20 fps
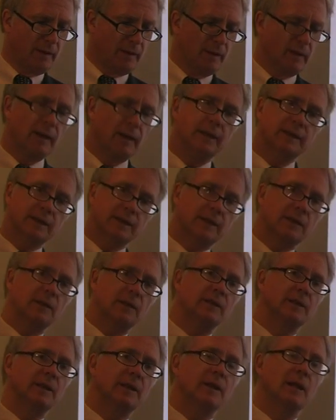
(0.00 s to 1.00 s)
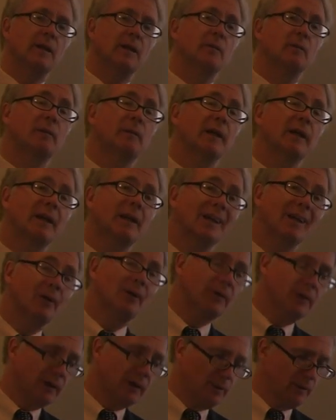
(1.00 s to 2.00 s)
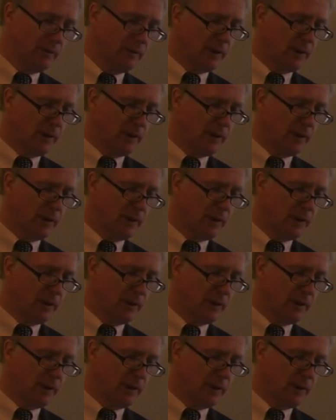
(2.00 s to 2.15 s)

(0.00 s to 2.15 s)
Let's consider pre-colonial